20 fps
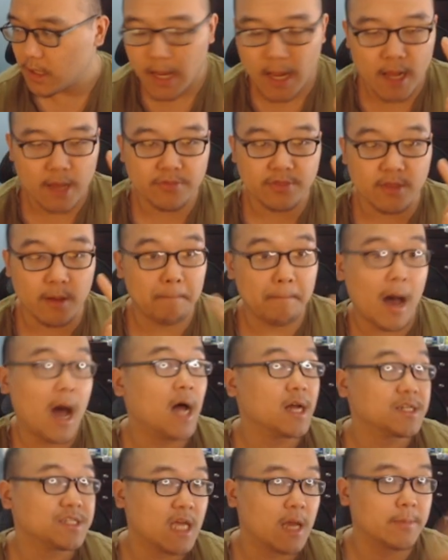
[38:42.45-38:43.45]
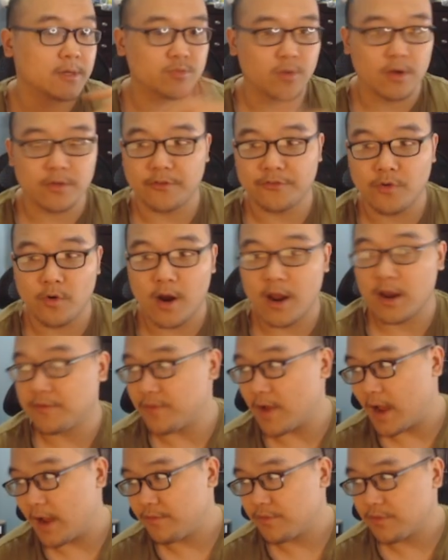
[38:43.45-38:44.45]
and the boss damage one, the 4 out of
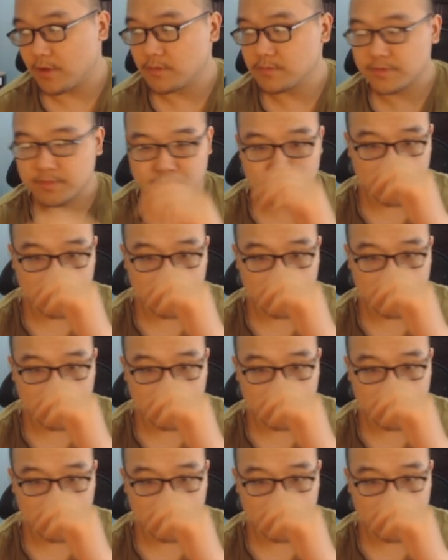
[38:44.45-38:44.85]
5 of those,